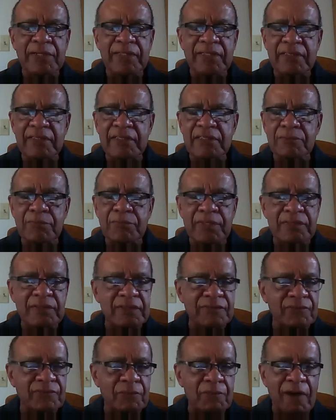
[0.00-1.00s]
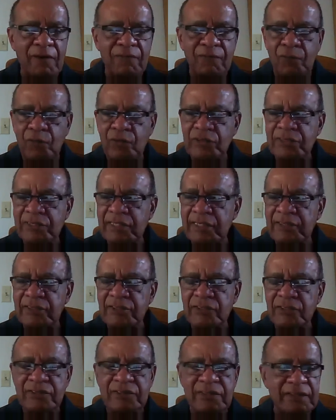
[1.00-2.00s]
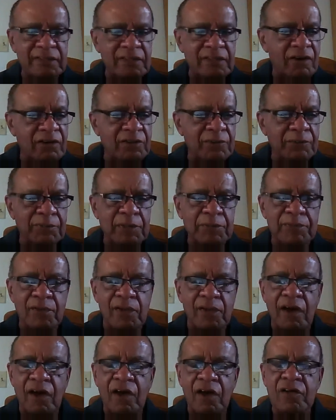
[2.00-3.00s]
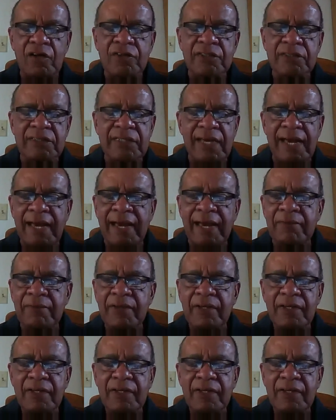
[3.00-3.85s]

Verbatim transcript: in this business for about 14 years, I talk to people all the time